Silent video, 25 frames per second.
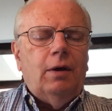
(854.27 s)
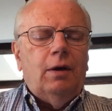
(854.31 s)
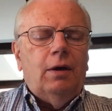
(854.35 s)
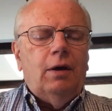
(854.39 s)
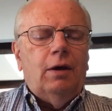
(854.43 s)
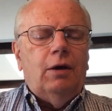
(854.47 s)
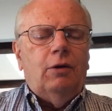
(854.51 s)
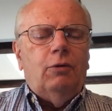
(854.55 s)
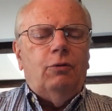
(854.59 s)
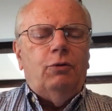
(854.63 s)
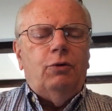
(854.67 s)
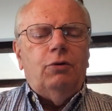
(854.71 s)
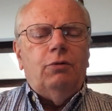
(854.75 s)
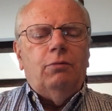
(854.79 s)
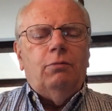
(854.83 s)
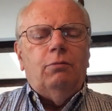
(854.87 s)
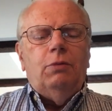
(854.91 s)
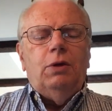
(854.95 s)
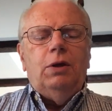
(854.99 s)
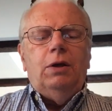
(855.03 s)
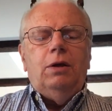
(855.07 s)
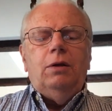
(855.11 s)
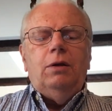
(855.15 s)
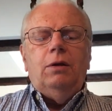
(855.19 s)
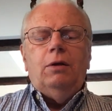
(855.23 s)
It wouldn't
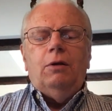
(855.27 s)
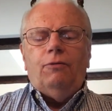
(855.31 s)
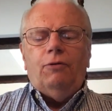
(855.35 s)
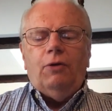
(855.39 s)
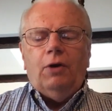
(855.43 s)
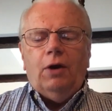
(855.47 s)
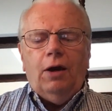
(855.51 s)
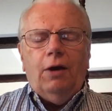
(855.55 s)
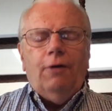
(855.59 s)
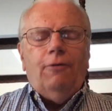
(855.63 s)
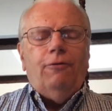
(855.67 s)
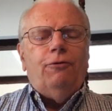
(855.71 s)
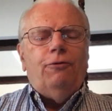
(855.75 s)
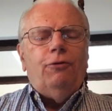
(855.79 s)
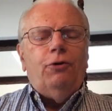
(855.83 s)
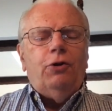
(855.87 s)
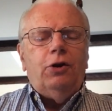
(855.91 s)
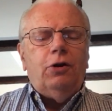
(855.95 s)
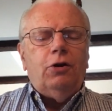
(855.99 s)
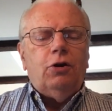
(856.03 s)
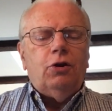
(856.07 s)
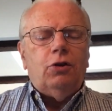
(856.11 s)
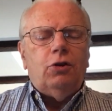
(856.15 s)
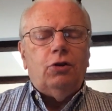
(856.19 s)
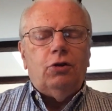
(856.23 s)
mean if
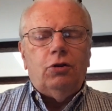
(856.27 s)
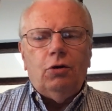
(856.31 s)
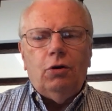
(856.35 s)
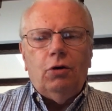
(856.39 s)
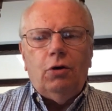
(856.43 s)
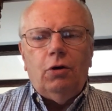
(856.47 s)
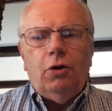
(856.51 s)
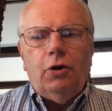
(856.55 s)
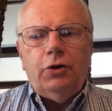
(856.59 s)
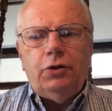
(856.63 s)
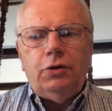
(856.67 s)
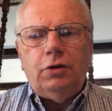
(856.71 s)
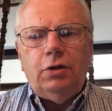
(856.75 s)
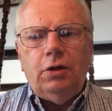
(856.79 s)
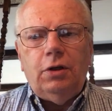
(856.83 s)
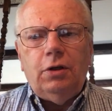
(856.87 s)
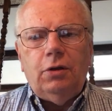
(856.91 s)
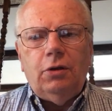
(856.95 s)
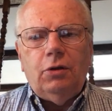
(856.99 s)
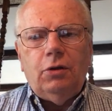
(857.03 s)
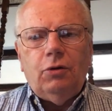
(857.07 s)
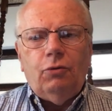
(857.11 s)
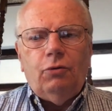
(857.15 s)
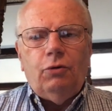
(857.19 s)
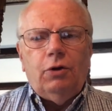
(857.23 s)
every authority
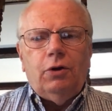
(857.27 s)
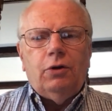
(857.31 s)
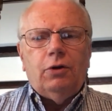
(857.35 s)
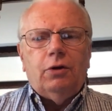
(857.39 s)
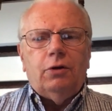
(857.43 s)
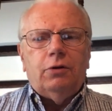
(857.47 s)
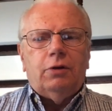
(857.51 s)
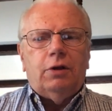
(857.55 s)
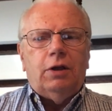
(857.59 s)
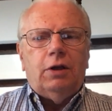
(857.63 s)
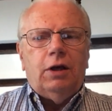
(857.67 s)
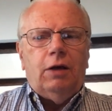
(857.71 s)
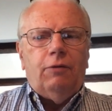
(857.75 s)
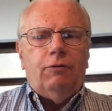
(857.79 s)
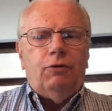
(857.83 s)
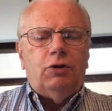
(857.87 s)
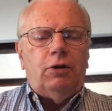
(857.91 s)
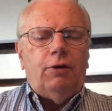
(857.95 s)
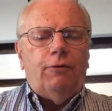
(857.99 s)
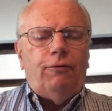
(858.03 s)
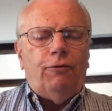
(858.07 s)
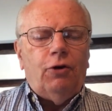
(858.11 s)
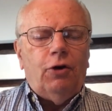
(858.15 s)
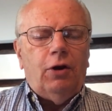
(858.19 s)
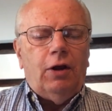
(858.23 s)
in the world gave a
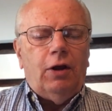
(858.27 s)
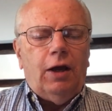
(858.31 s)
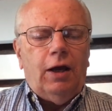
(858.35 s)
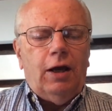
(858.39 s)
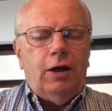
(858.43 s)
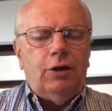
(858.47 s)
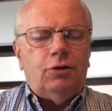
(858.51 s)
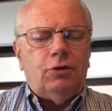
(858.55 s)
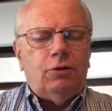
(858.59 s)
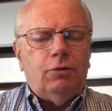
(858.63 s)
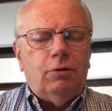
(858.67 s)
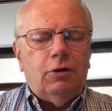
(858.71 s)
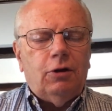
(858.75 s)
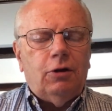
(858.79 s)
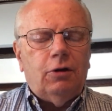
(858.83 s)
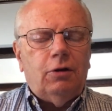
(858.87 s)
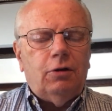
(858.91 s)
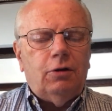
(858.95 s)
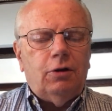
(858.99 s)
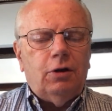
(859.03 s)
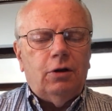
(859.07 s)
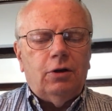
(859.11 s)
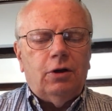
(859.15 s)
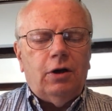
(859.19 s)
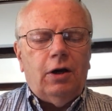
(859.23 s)
different answer
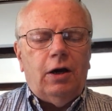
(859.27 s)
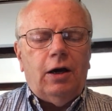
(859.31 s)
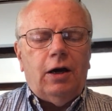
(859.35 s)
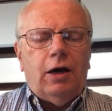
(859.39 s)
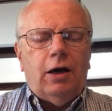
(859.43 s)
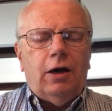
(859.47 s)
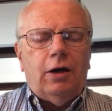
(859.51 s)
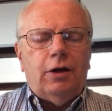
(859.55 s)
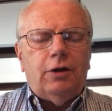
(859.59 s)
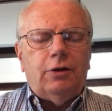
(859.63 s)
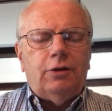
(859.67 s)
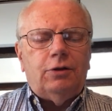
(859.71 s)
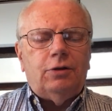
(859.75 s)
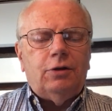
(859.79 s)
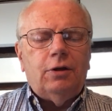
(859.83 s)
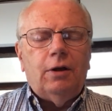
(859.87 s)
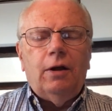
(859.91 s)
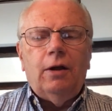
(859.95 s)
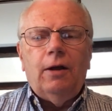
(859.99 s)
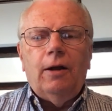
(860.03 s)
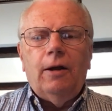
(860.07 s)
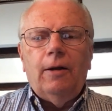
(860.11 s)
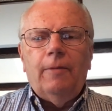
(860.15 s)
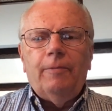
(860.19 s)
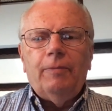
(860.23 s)
than God's,
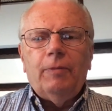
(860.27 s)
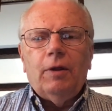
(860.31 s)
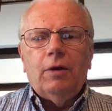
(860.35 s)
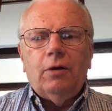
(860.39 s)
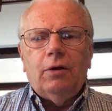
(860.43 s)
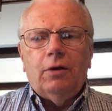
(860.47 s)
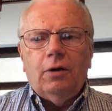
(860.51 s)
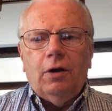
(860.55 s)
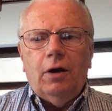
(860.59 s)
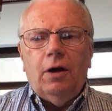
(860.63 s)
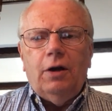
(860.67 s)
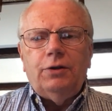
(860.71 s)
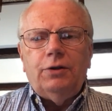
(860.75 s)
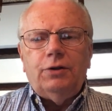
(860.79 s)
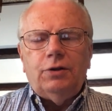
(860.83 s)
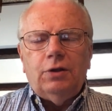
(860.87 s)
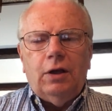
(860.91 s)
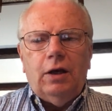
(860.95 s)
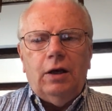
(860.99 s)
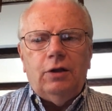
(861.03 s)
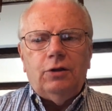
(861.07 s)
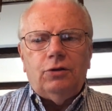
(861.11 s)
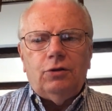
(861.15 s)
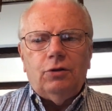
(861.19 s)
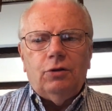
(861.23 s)
God's
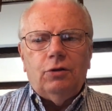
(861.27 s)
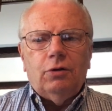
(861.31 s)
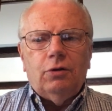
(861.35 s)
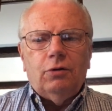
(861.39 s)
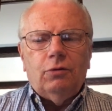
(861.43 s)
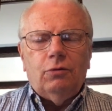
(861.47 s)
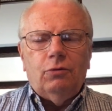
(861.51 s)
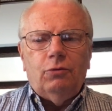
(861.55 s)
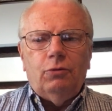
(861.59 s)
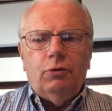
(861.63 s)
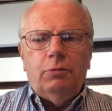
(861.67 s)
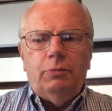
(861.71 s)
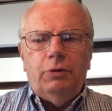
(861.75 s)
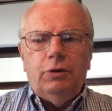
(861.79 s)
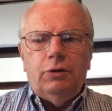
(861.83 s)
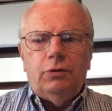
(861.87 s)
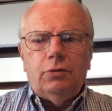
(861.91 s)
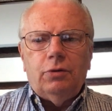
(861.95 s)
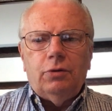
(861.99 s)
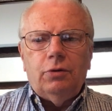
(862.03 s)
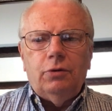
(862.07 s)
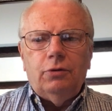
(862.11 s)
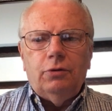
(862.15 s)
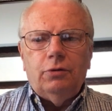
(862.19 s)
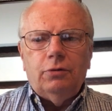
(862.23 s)
answer would be
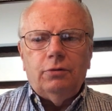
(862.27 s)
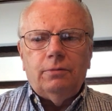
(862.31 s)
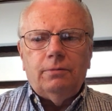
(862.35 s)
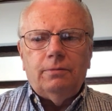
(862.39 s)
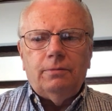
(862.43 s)
true.